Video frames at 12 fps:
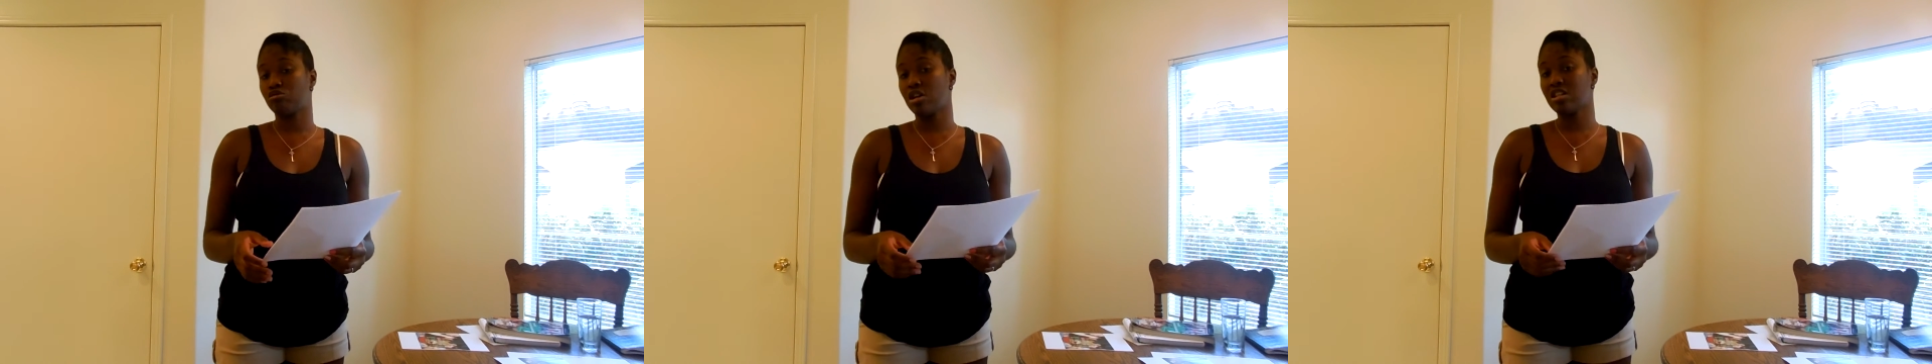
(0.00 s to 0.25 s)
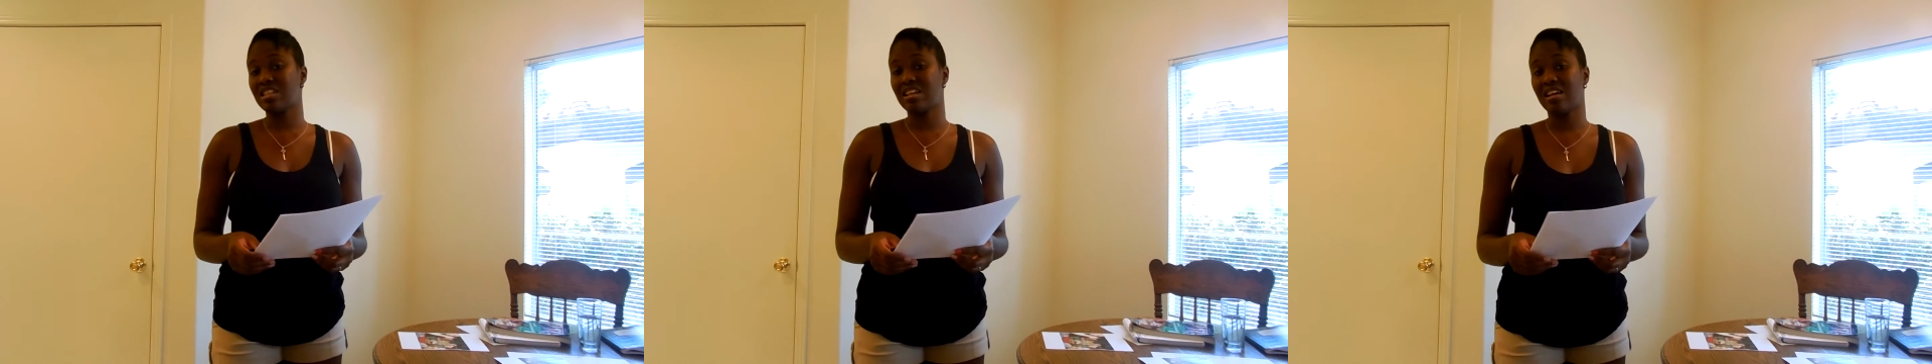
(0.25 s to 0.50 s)

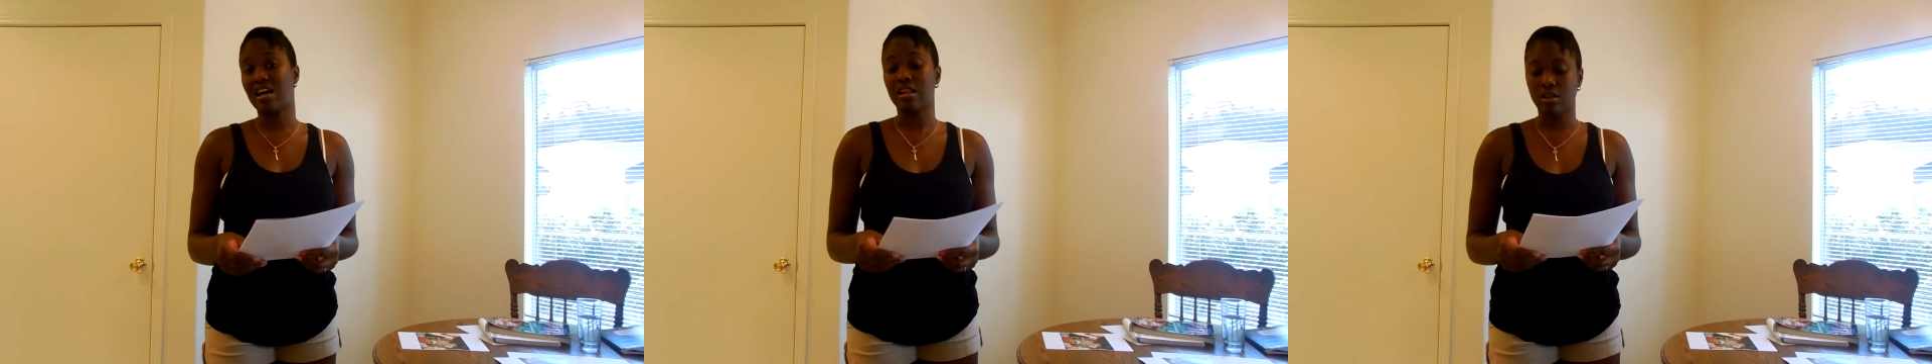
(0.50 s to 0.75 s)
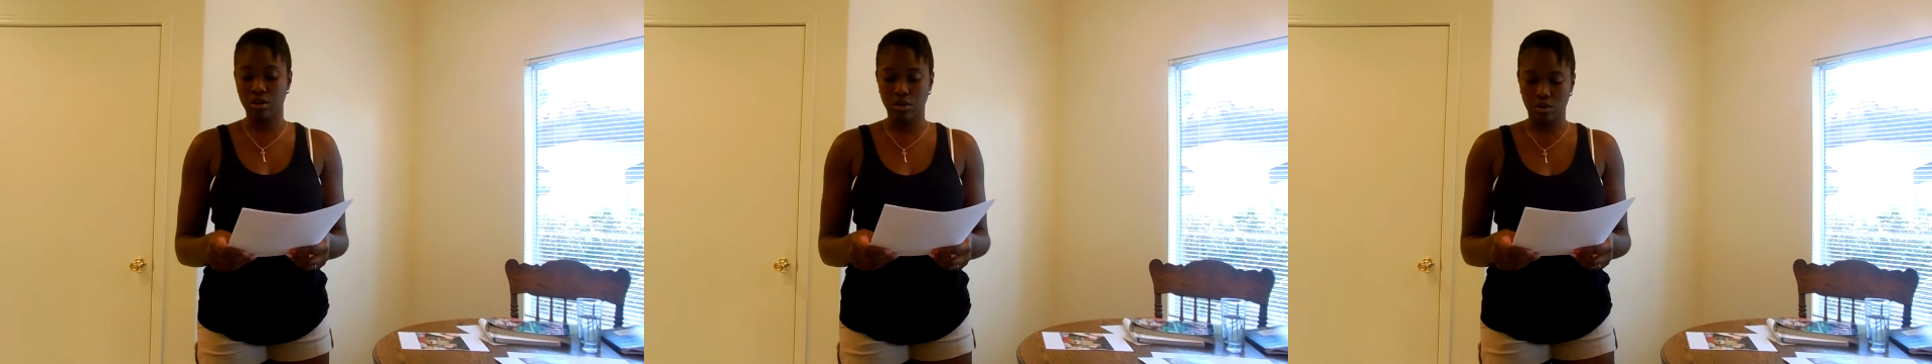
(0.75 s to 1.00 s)
drugs and
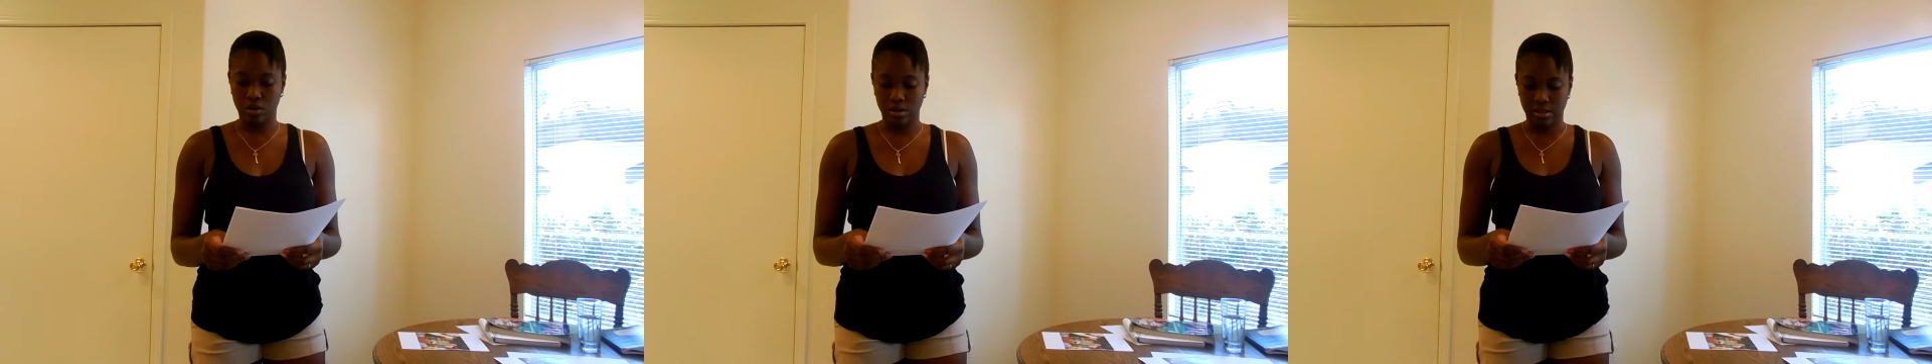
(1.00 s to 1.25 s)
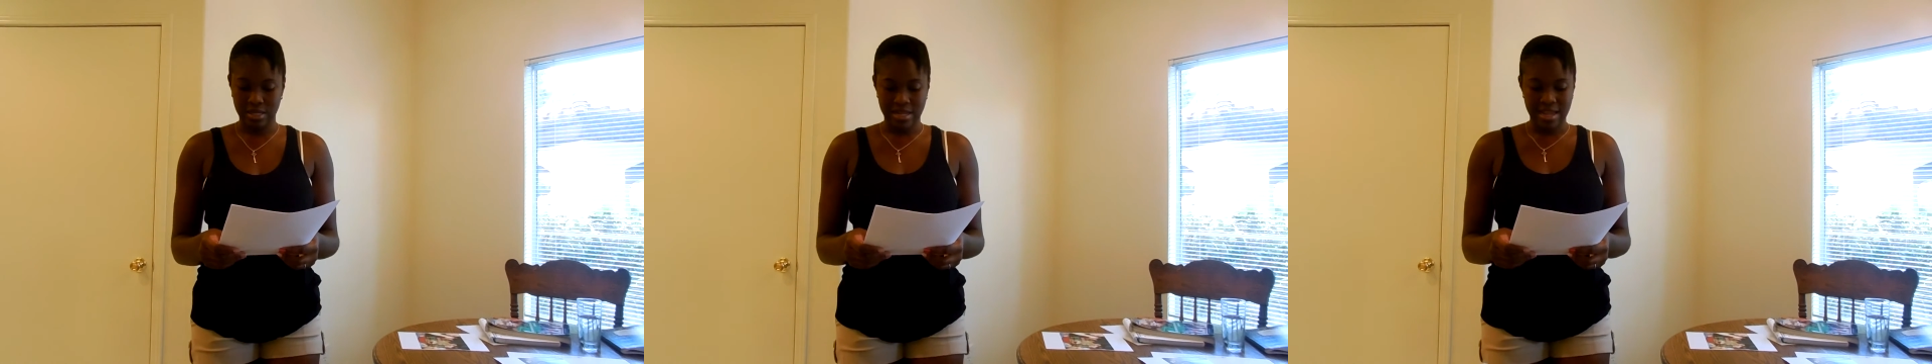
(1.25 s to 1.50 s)

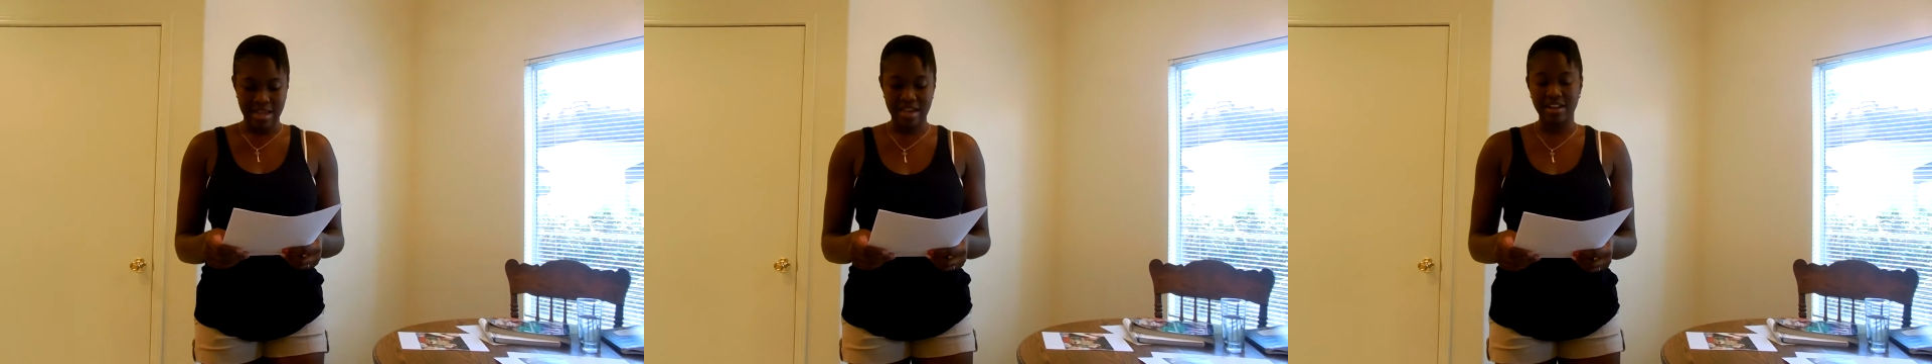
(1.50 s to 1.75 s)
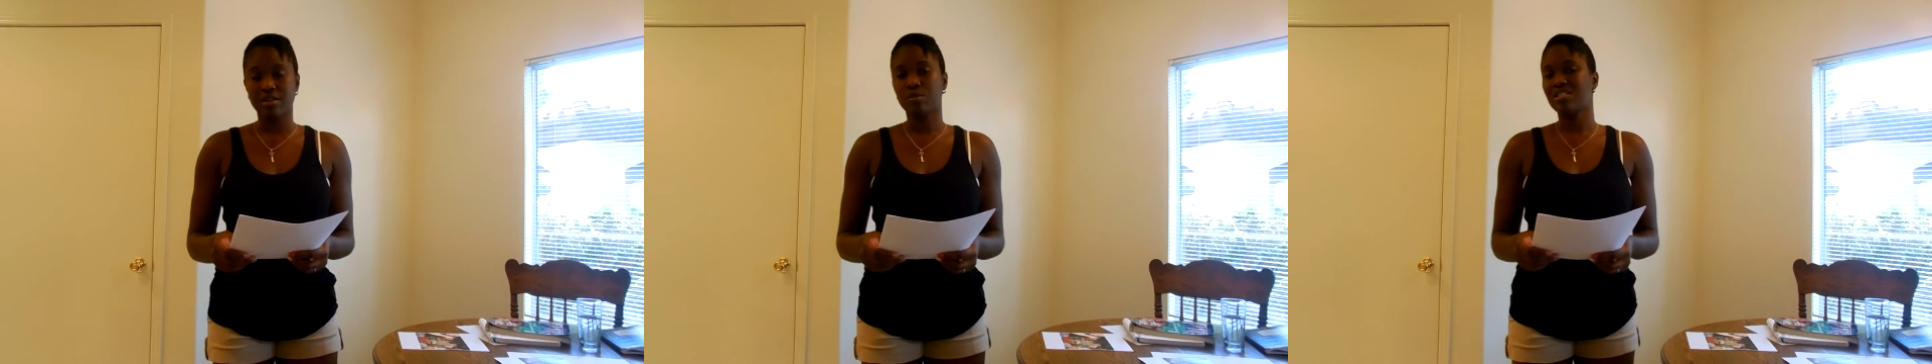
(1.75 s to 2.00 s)
alcohol,
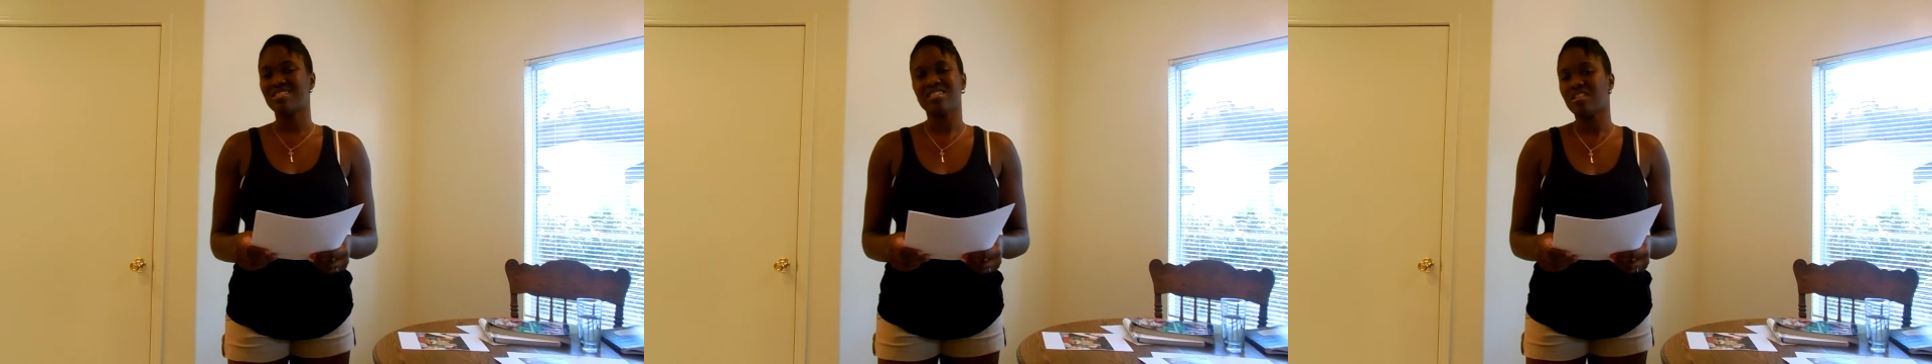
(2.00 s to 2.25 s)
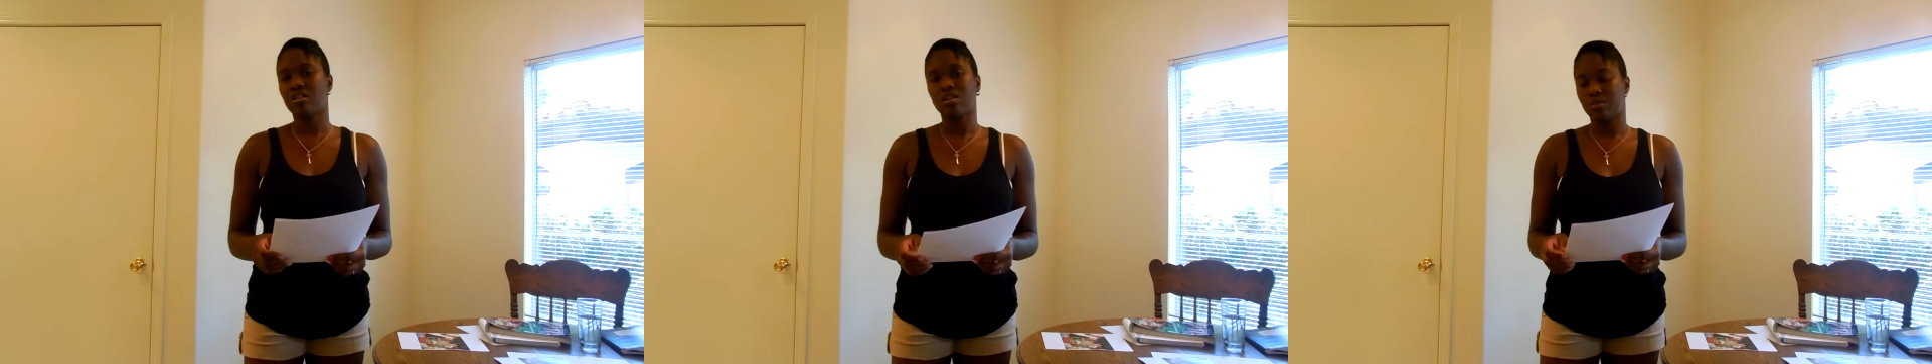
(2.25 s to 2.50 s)
and it was
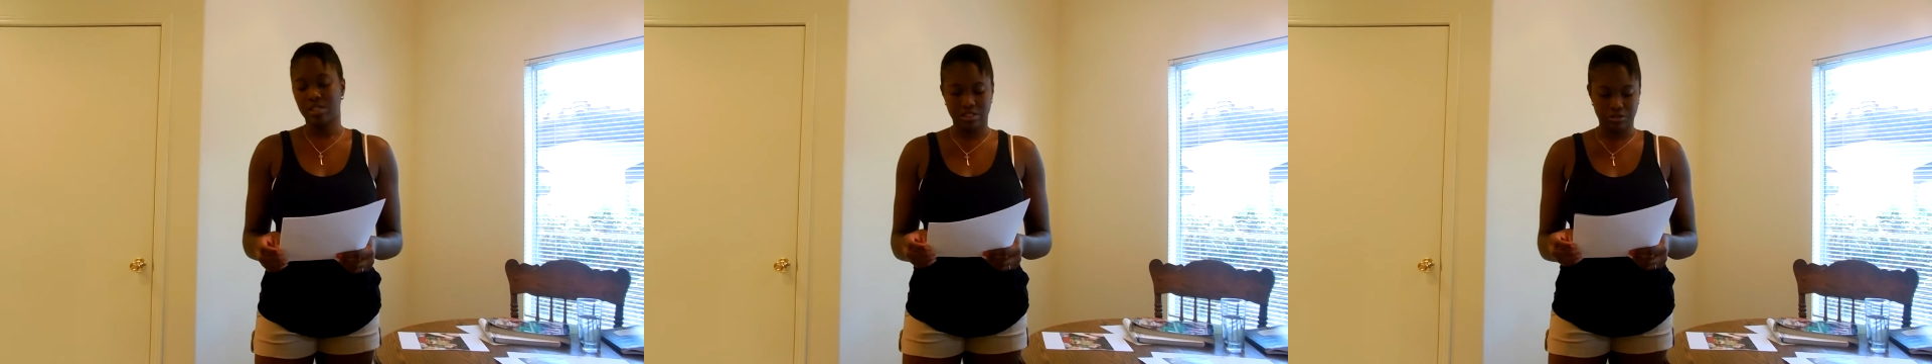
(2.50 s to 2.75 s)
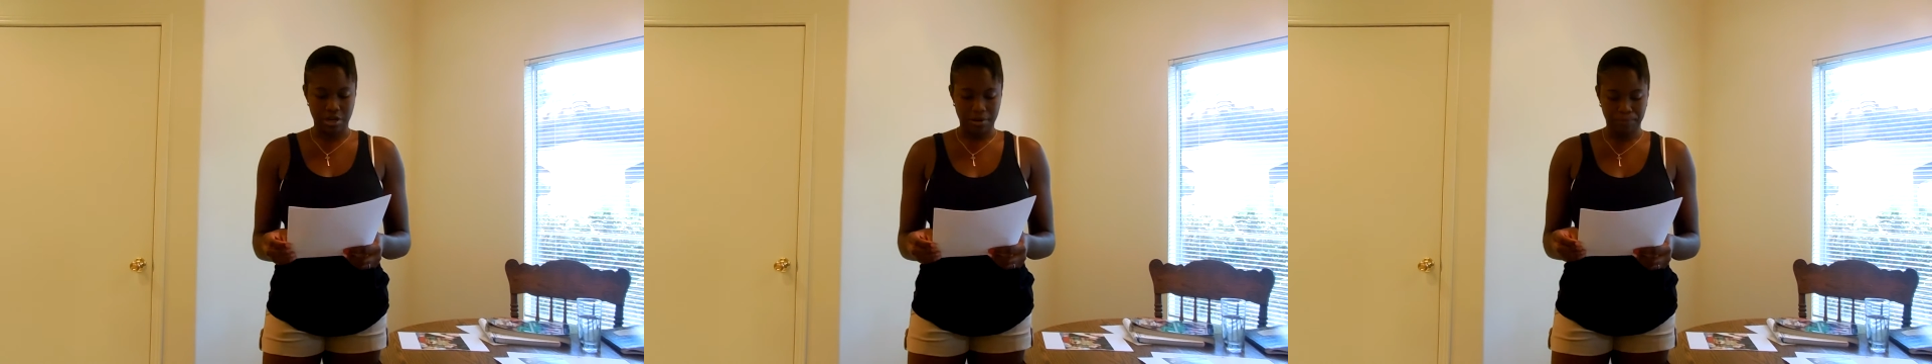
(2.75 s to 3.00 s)
not
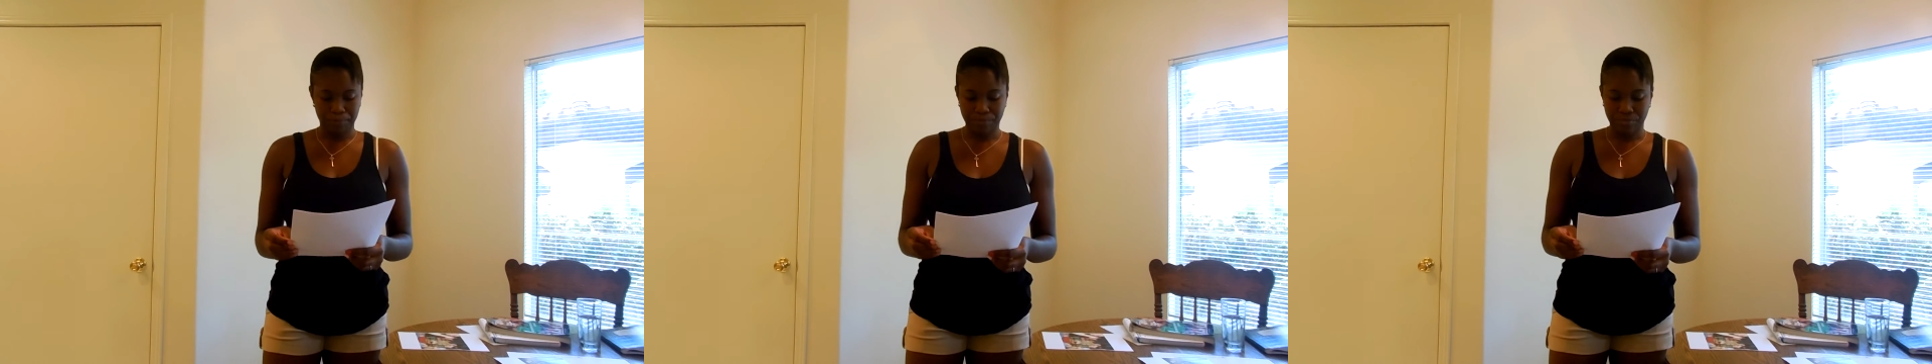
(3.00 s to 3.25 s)
always great.